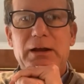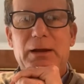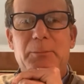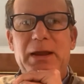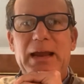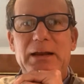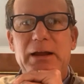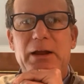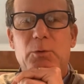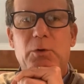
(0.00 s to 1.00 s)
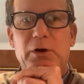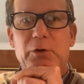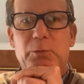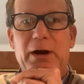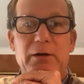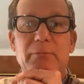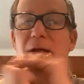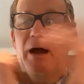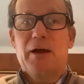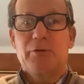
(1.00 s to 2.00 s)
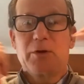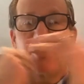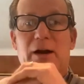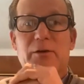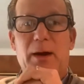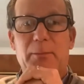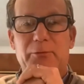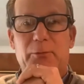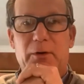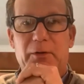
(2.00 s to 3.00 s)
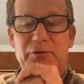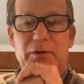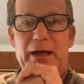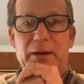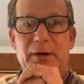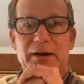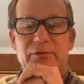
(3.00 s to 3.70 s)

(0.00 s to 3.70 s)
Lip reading: compete in a world where, as we talked about before, there's a lot of money